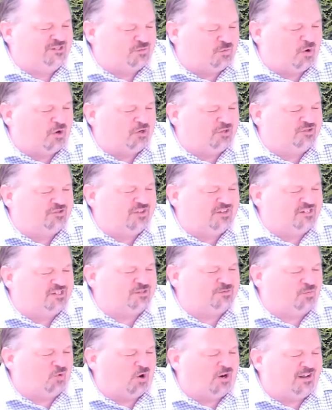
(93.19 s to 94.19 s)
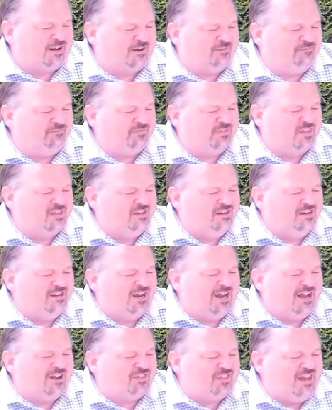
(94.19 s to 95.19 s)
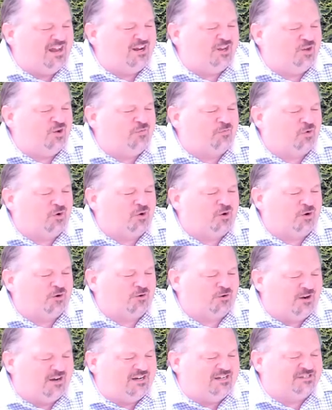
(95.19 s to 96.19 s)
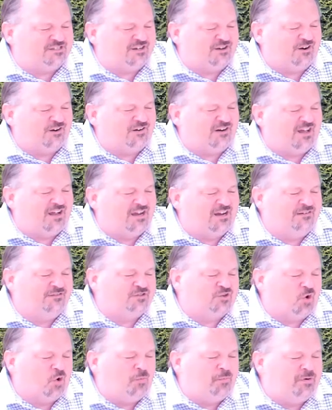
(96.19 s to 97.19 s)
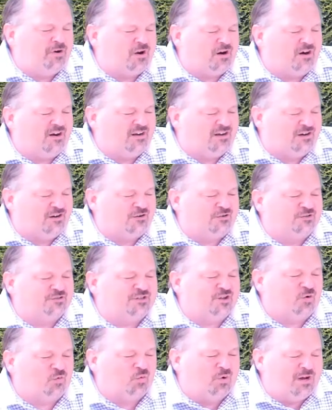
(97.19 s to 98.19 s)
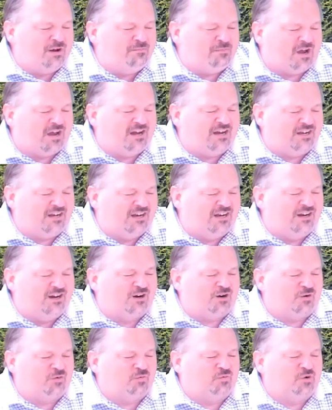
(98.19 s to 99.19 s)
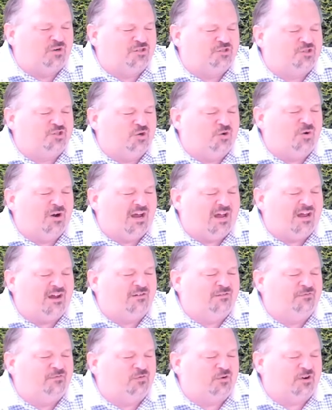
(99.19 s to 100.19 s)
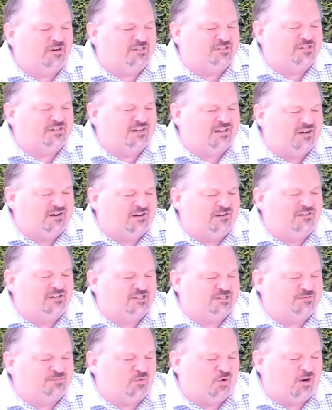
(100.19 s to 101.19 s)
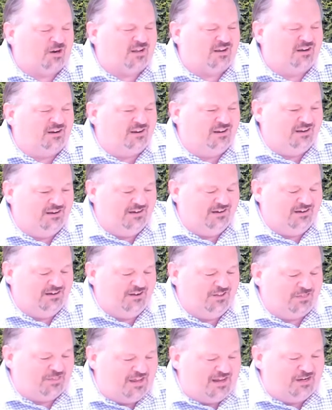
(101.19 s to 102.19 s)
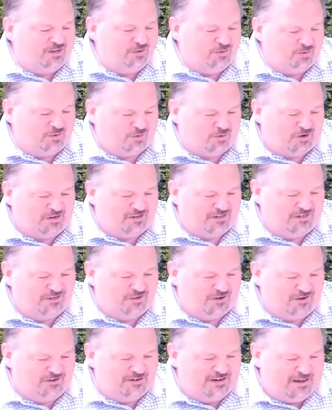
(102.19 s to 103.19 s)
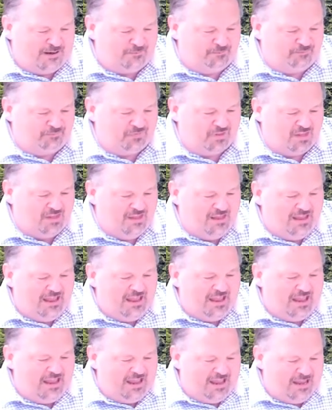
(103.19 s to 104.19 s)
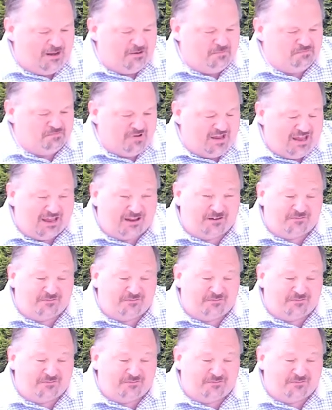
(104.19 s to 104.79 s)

words this morning. I thank you for your grace in our lives. Open our ears that we might hear what you have for us to hear this morning. Thank you, Lord, in your name. Amen.